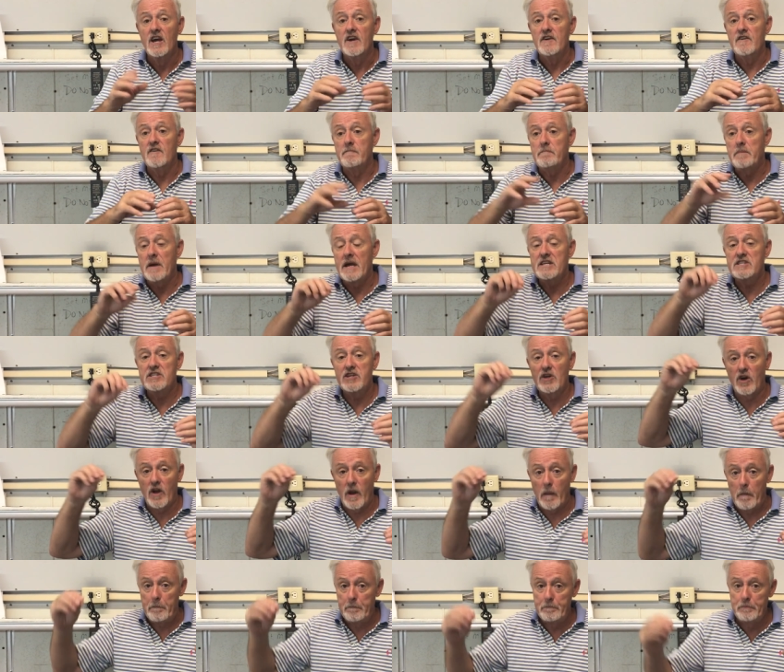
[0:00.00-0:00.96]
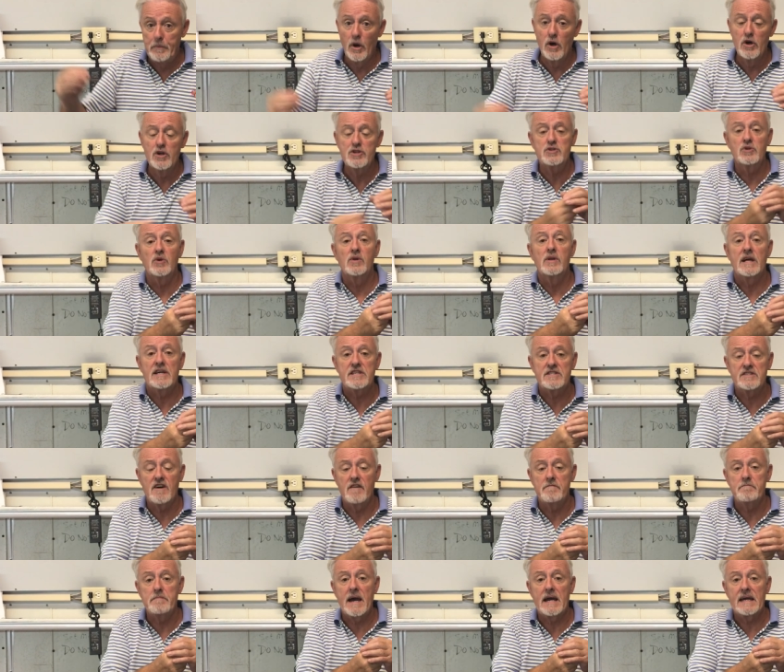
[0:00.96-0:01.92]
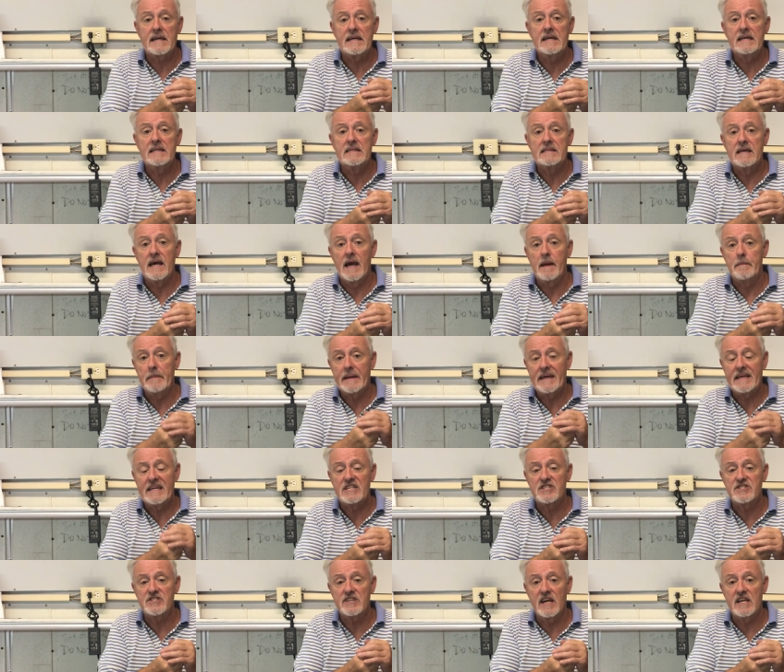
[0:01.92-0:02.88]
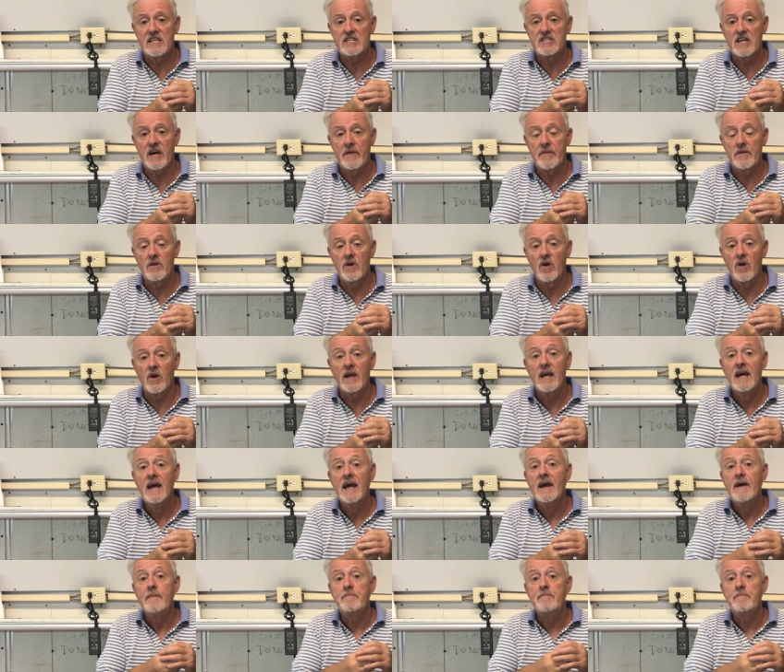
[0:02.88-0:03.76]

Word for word: You've basically got to push all that stuff back in there and make it stay inside the dog.